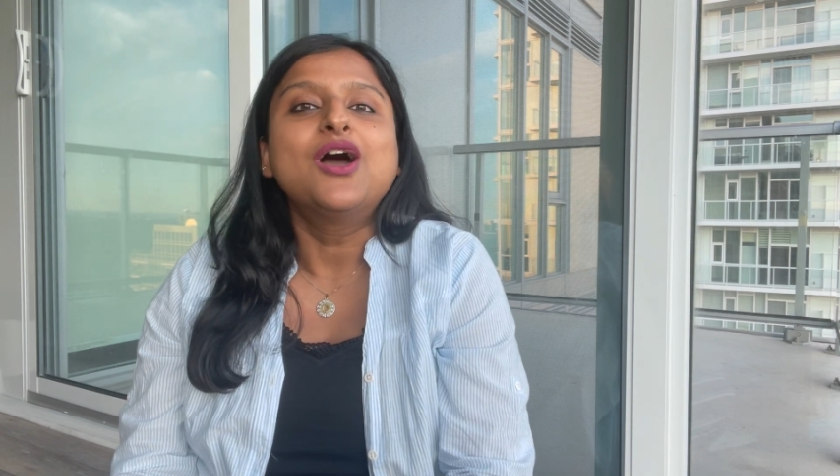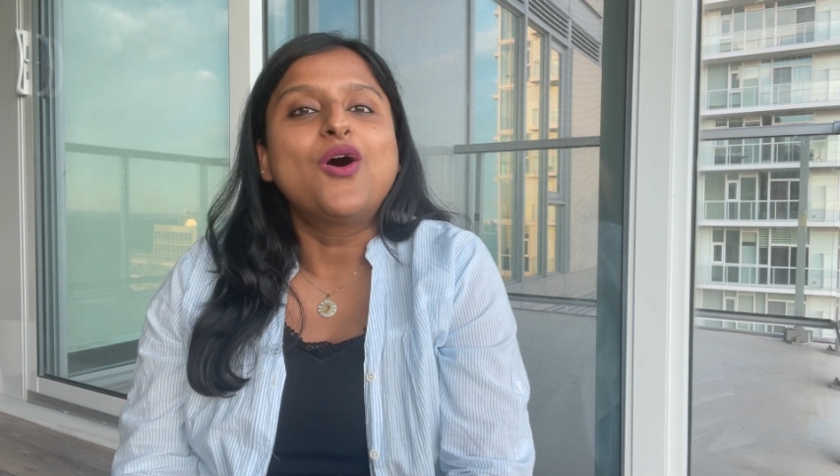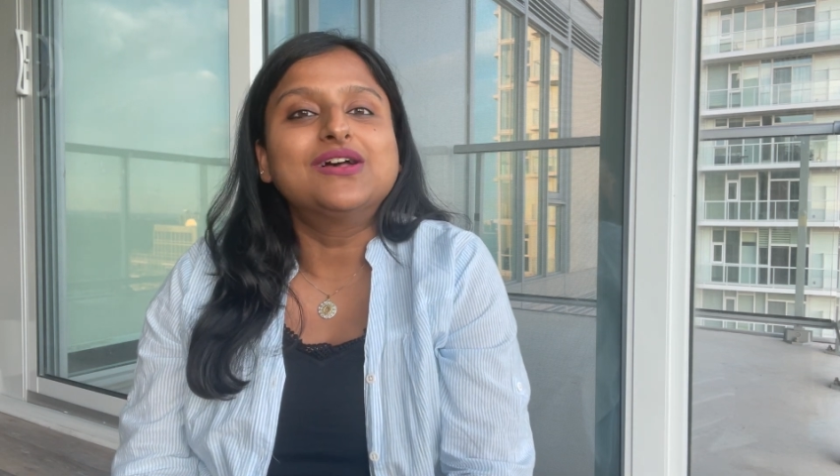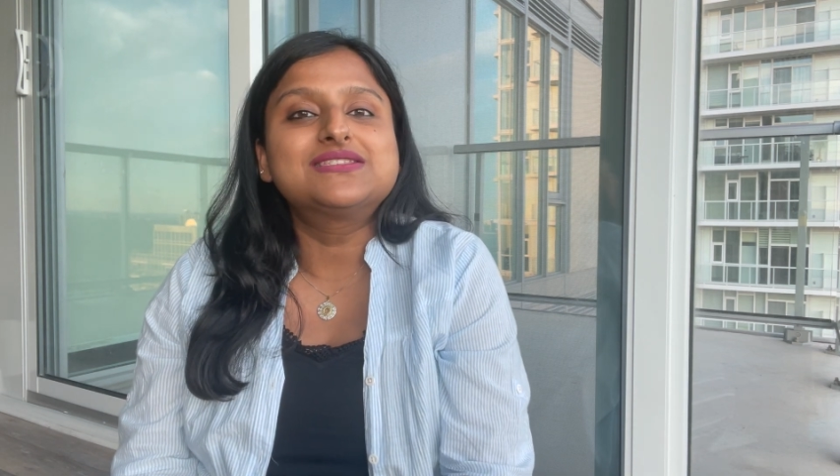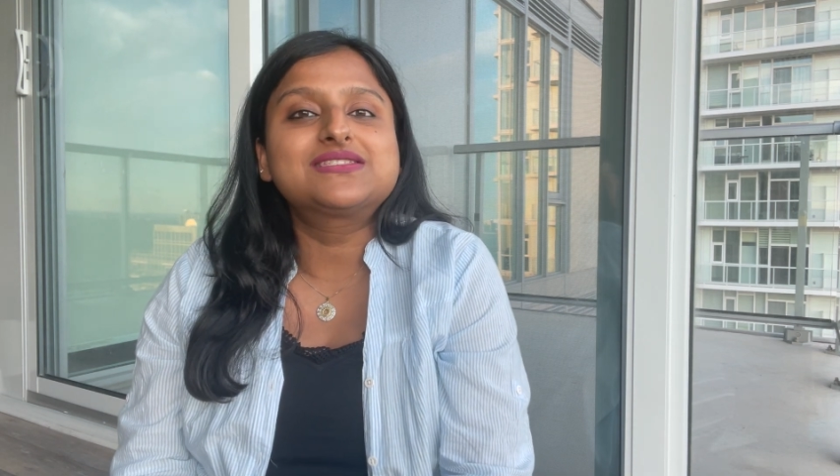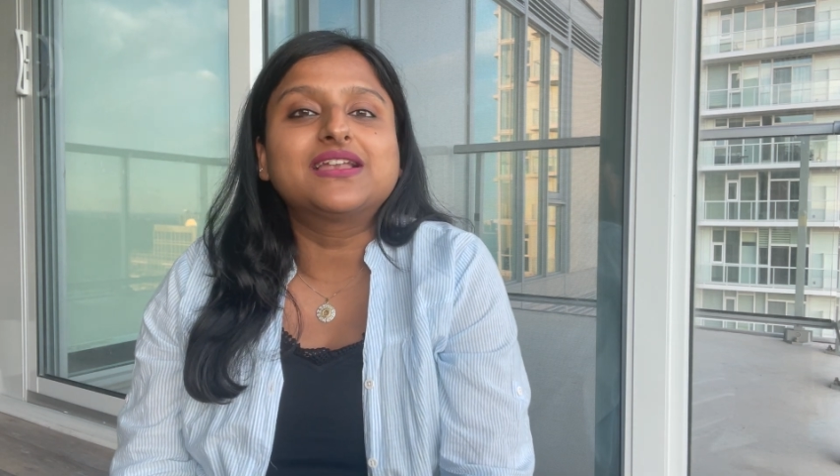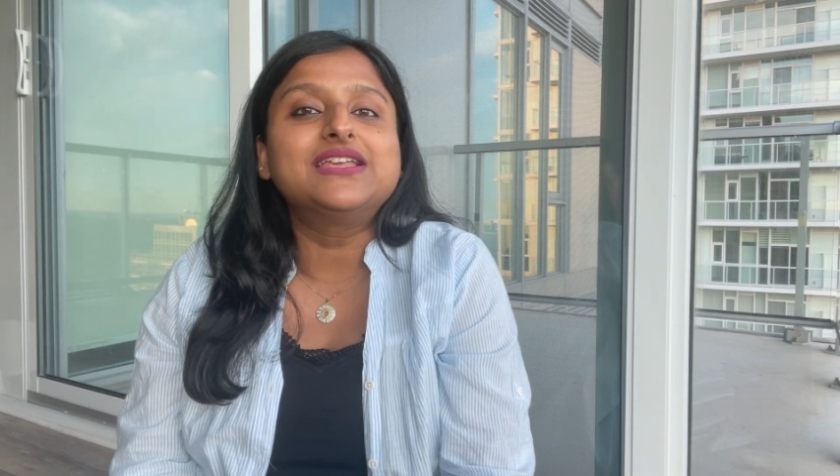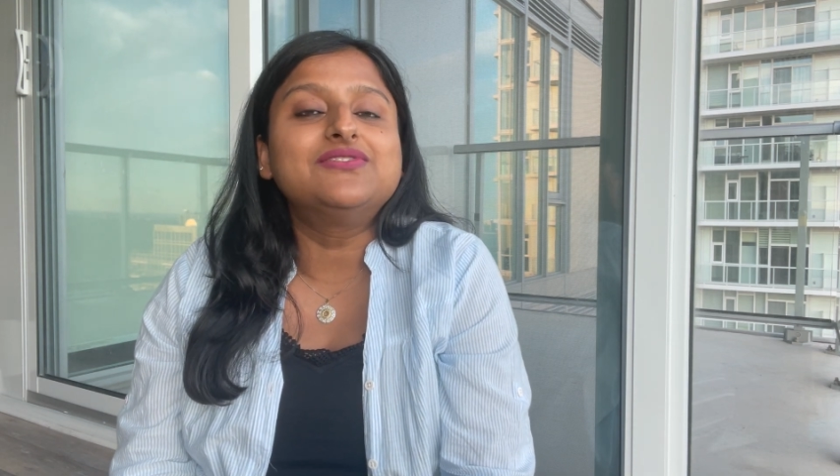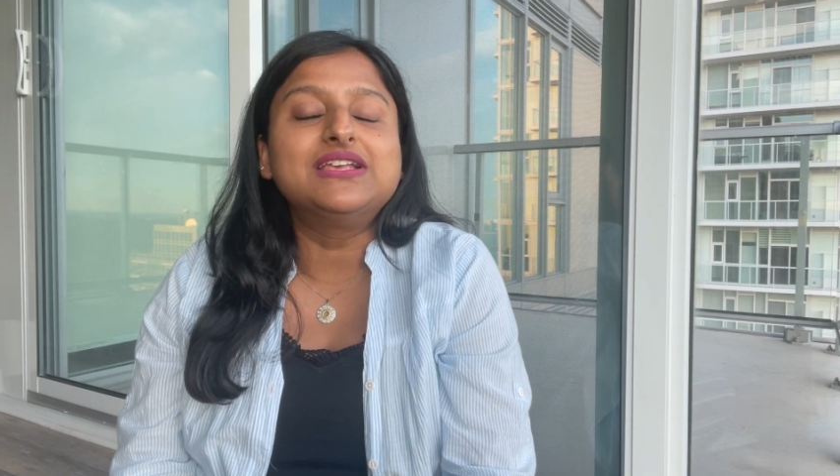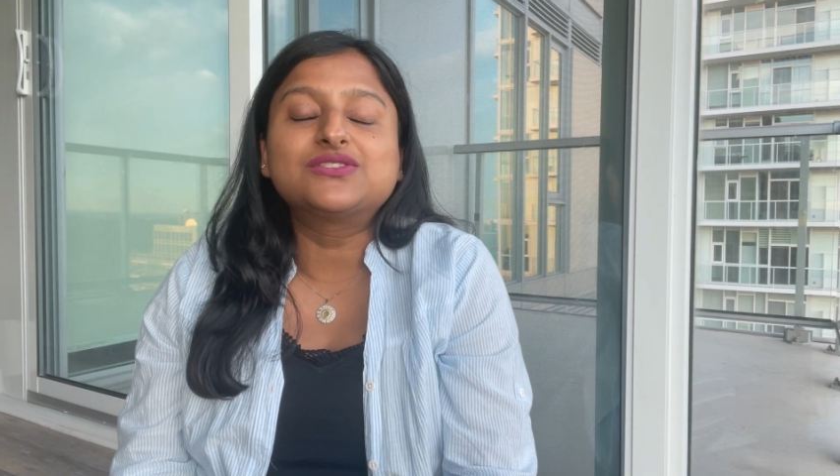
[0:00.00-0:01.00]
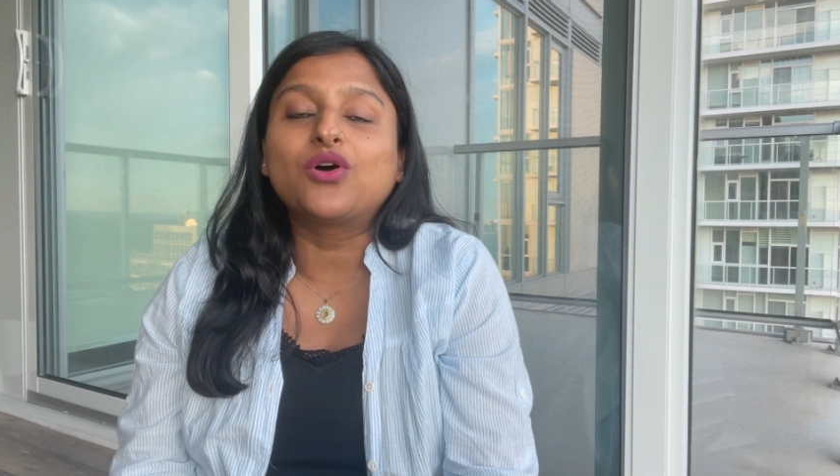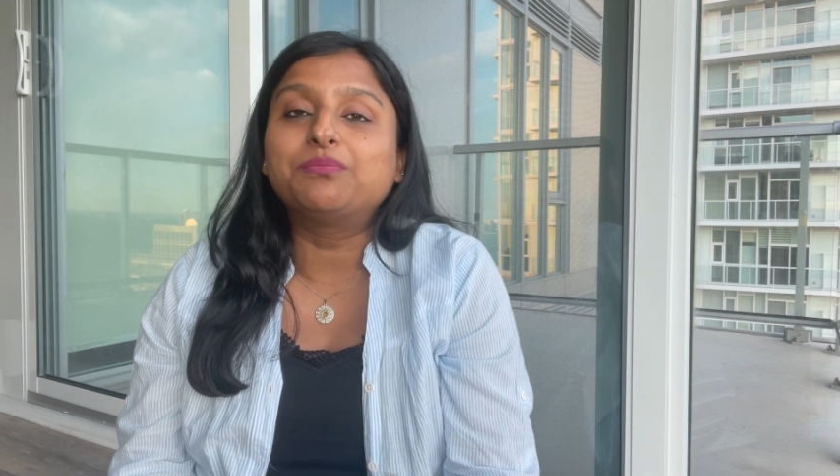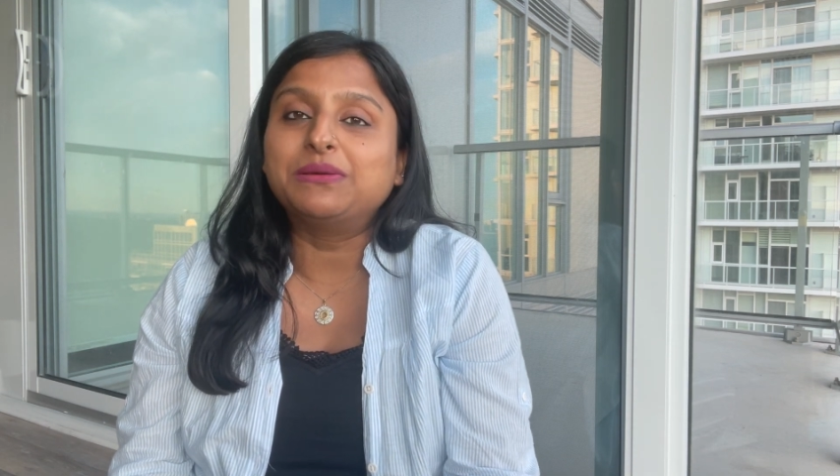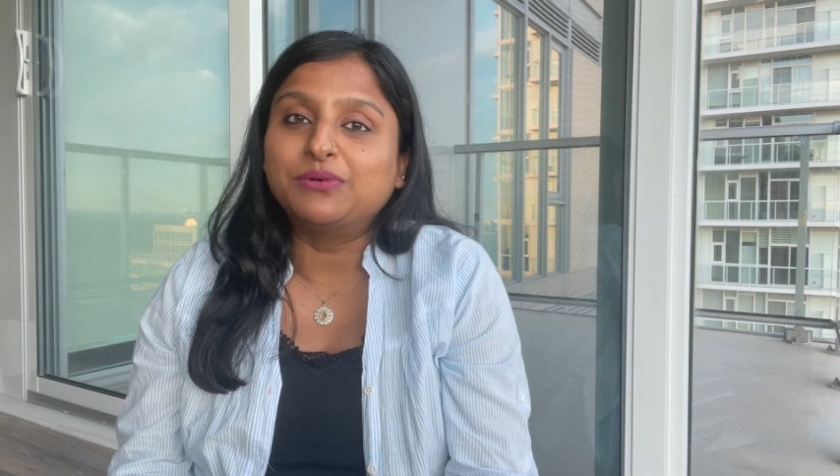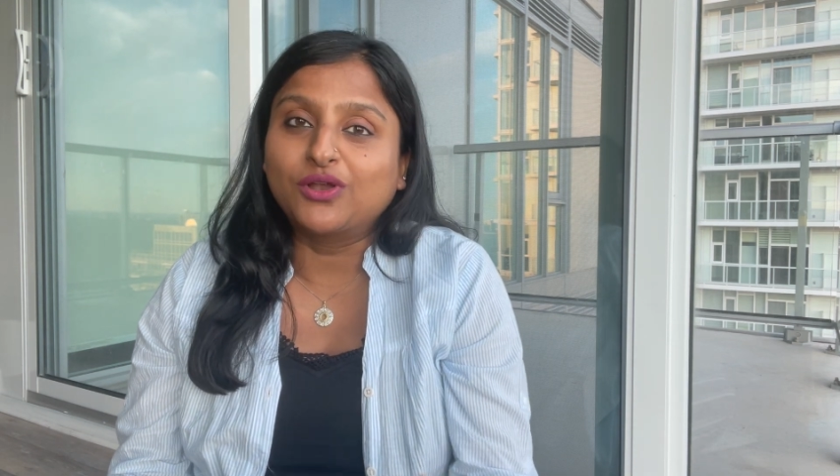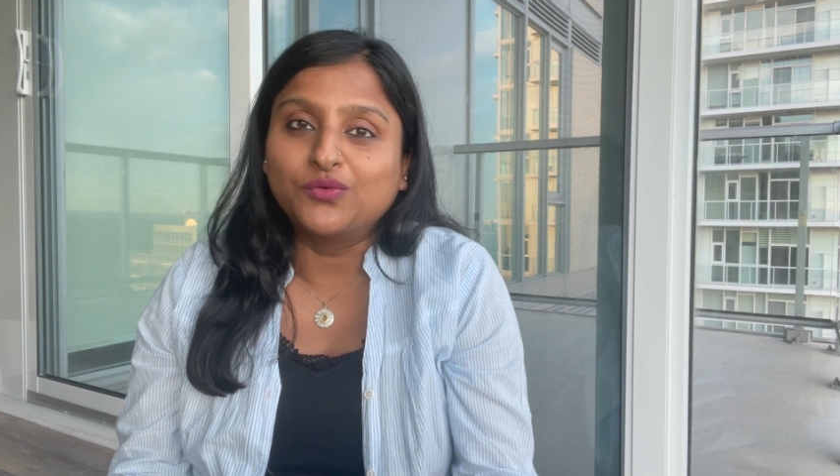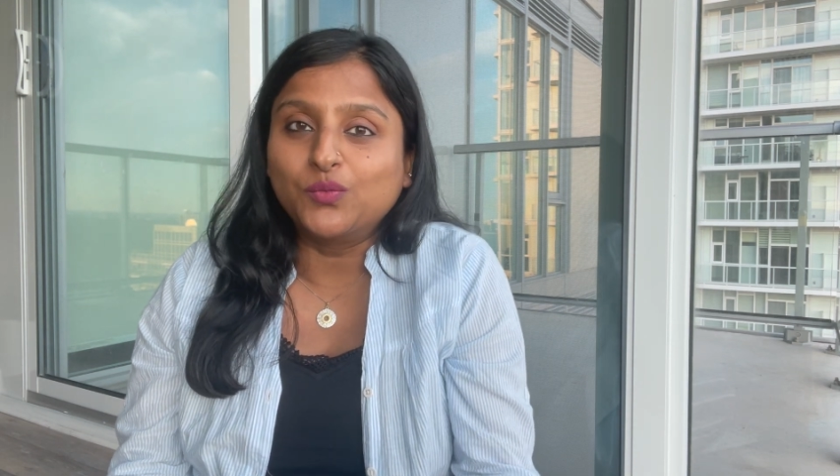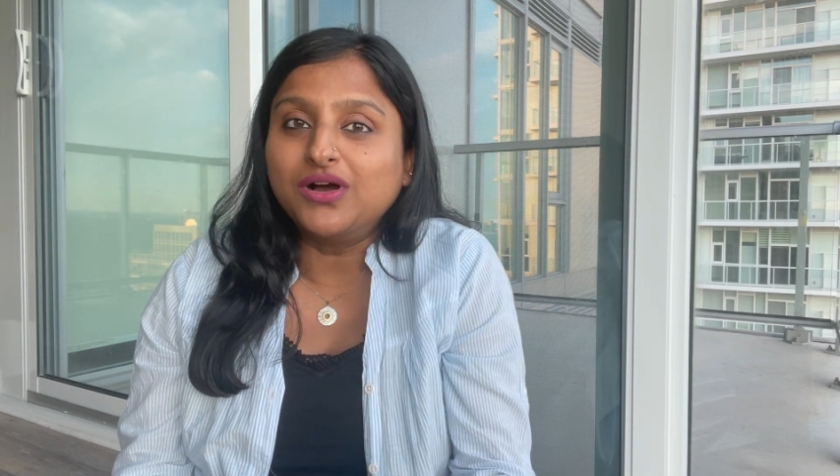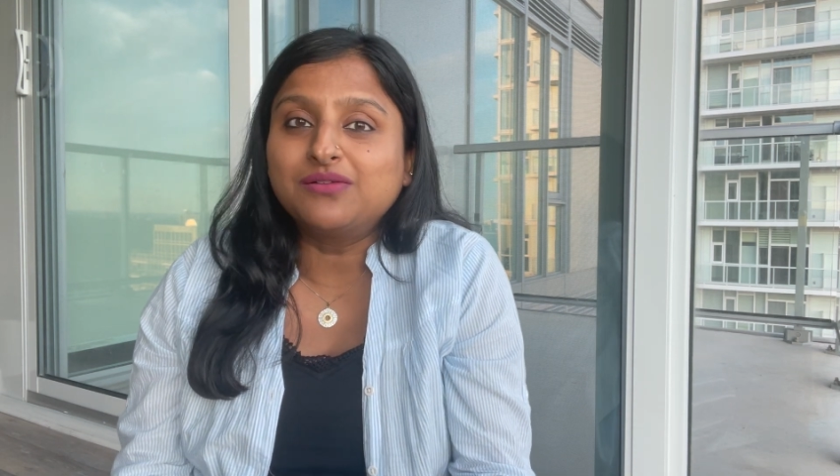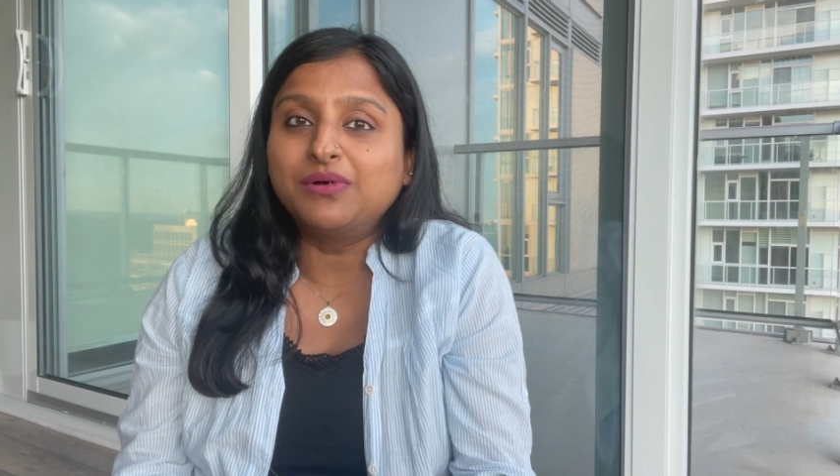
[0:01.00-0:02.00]
on study visa or people on
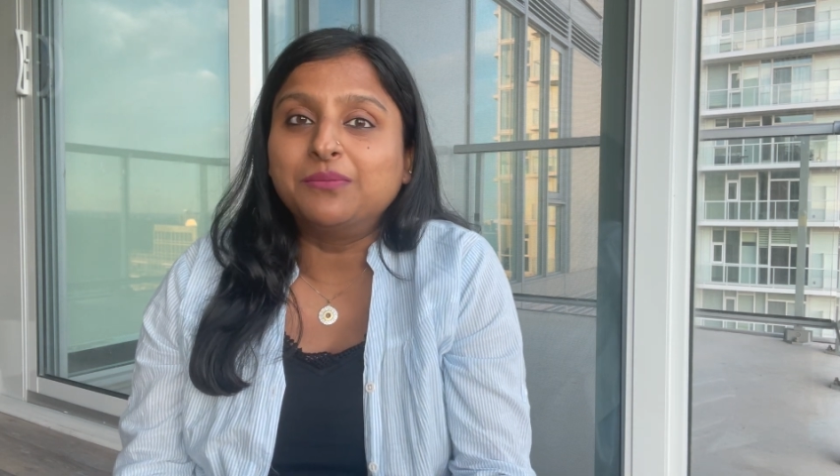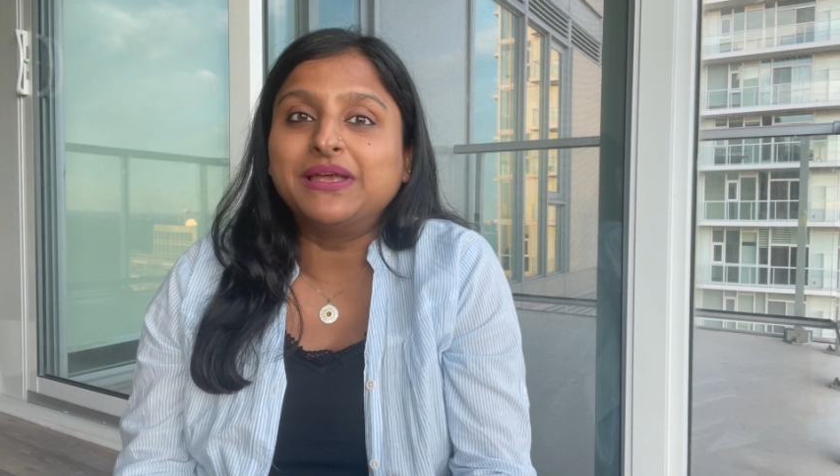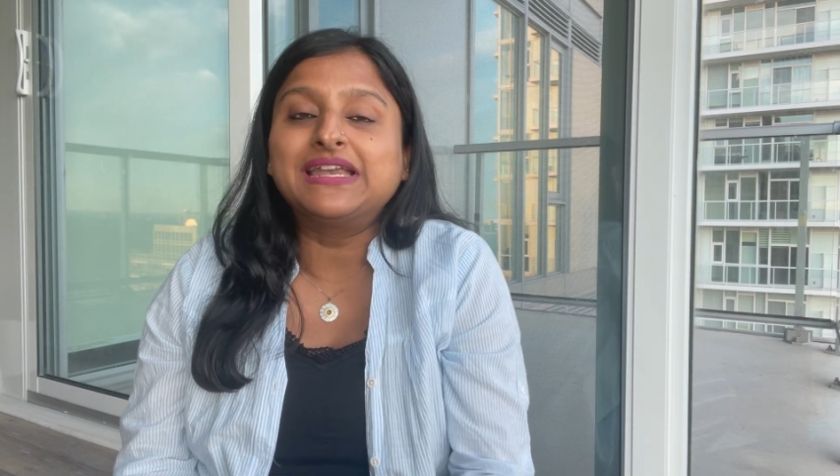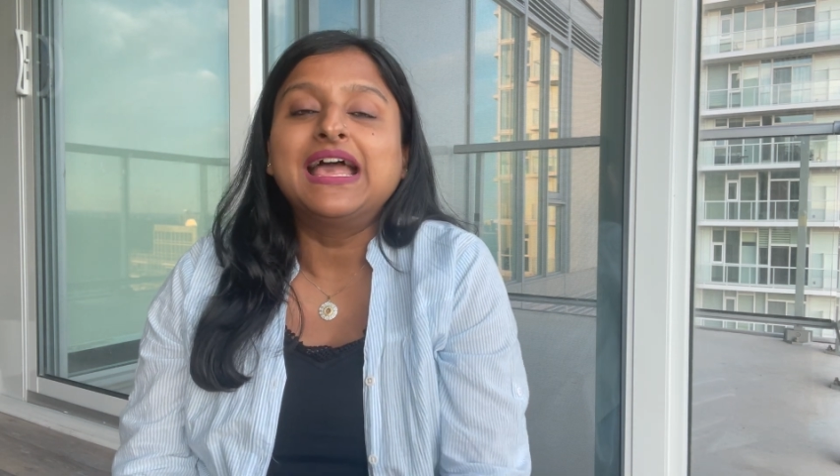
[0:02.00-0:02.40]
work permit.